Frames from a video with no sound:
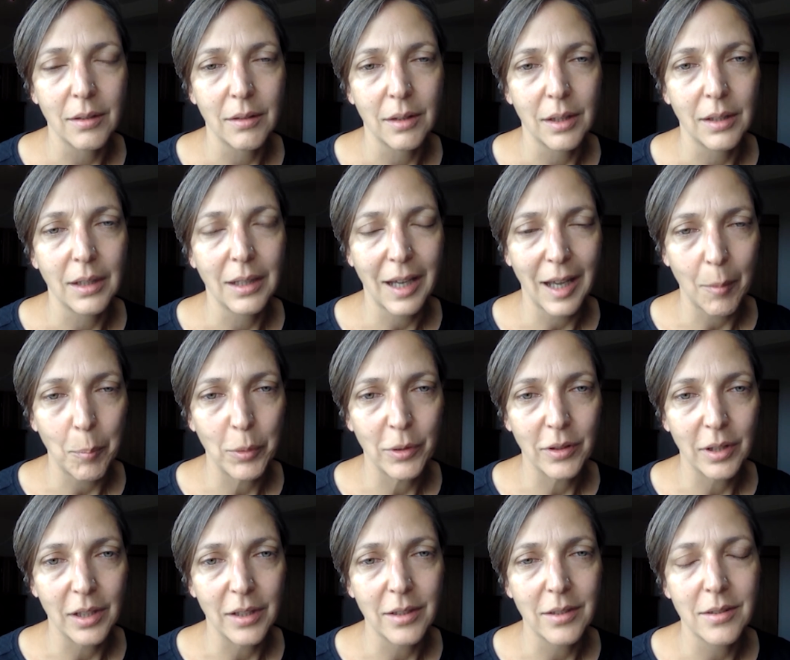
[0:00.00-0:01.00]
in the
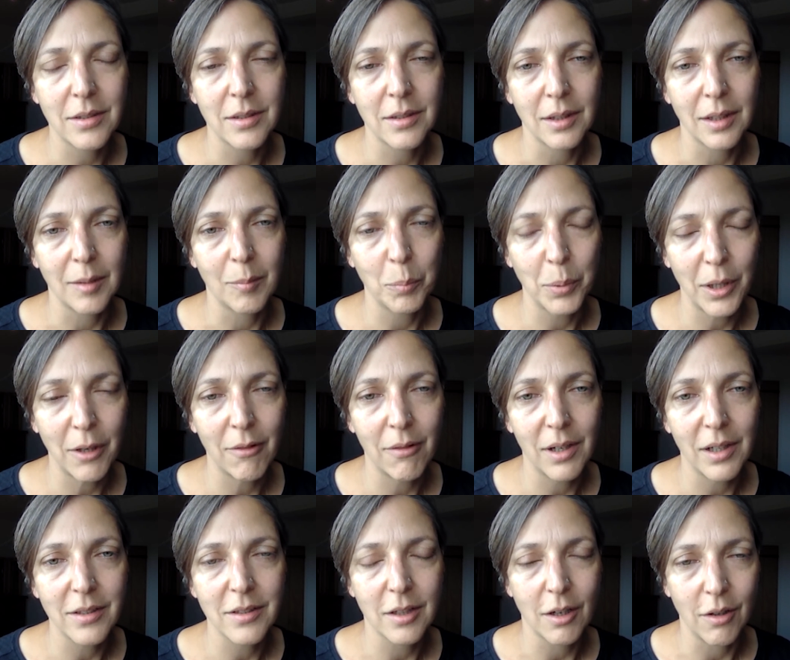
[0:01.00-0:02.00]
capitalist,
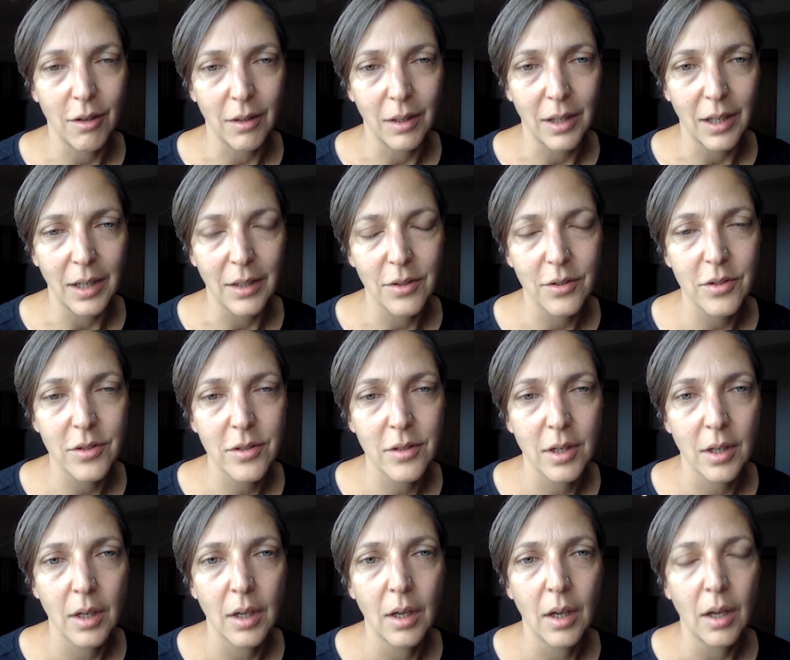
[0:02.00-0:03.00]
imperialist heartlands.
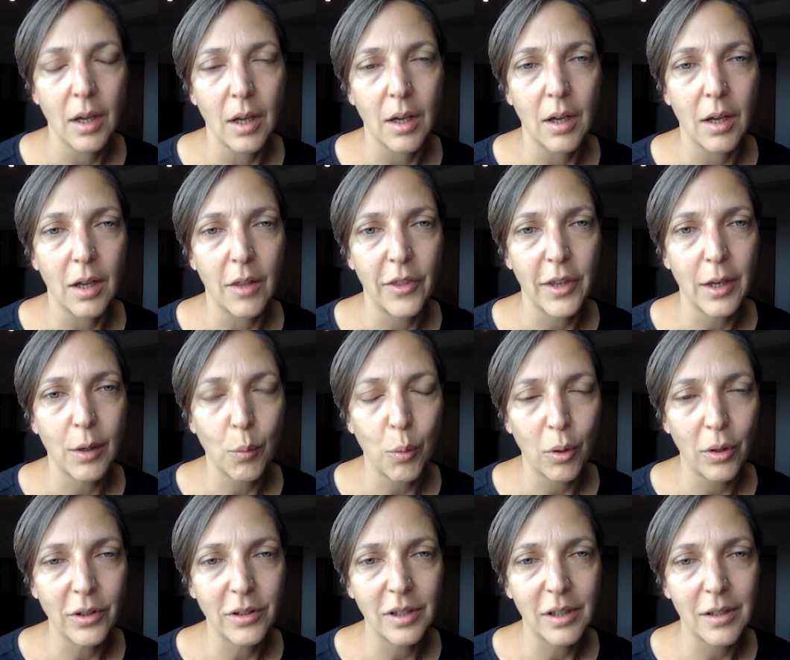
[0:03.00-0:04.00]
The
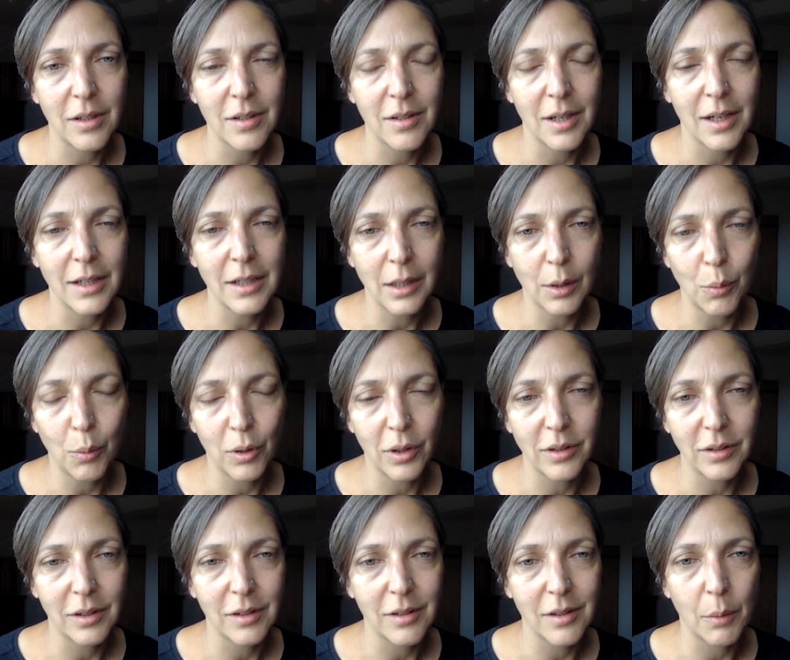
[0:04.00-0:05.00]

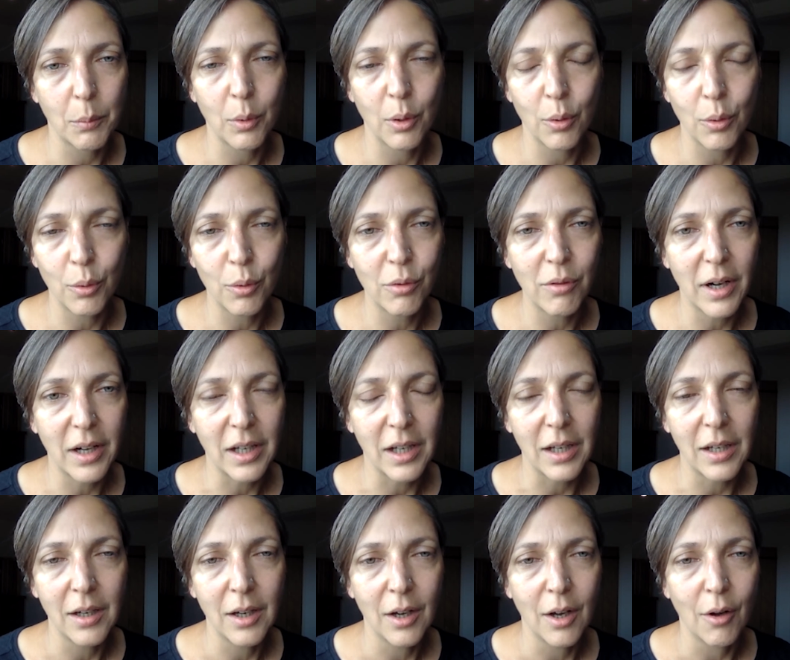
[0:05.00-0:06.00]
inequalities that were
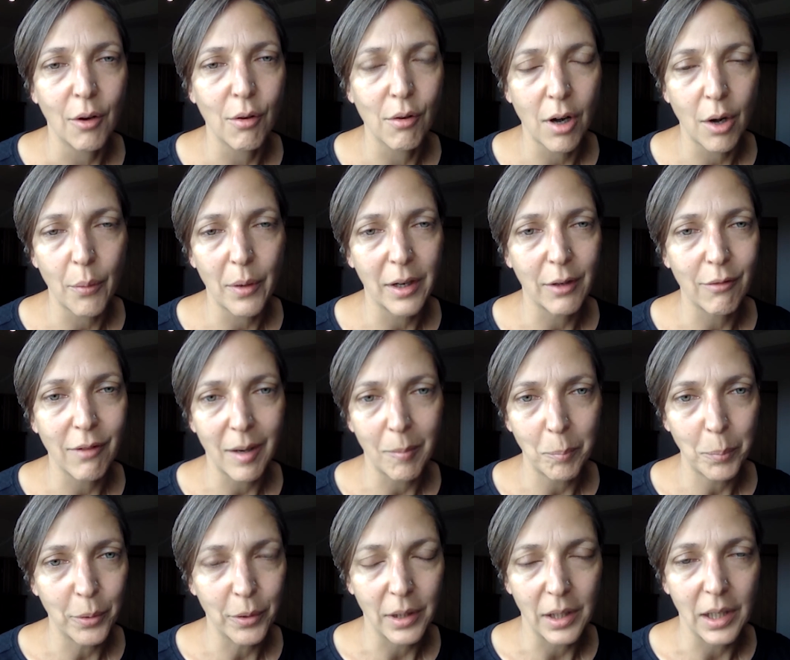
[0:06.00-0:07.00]
already growing
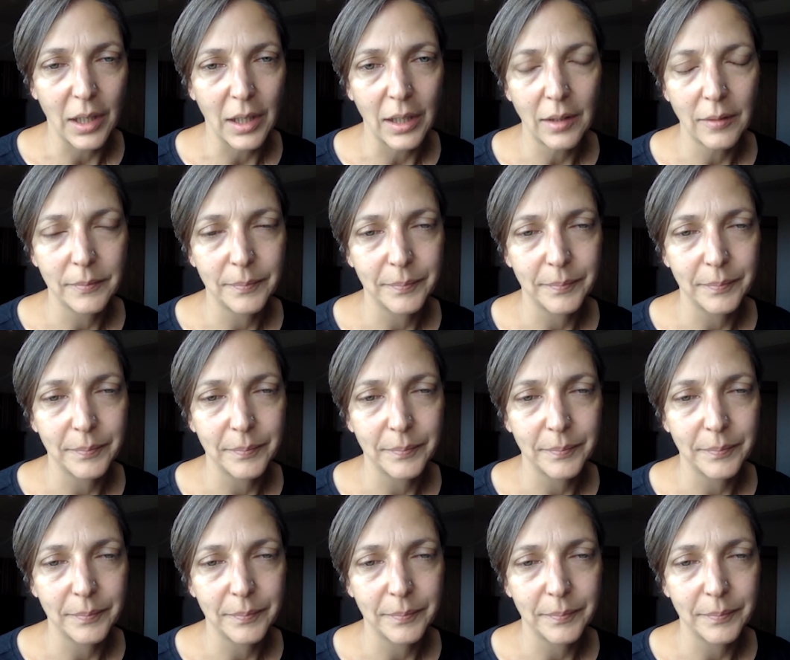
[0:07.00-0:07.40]
rampantly